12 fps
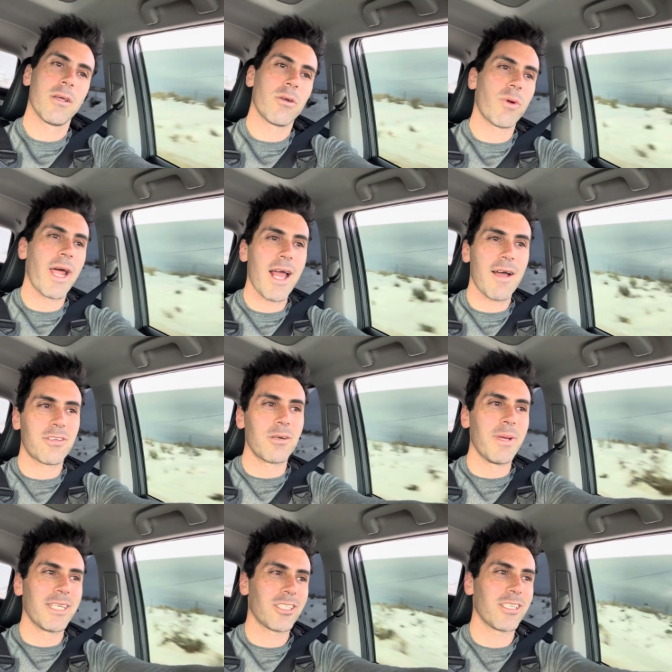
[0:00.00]
right after
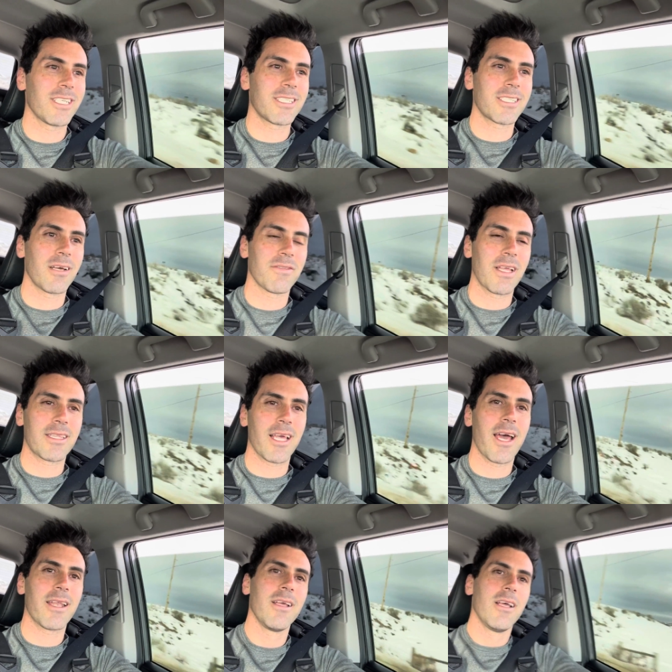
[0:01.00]
mentioning stuff like that.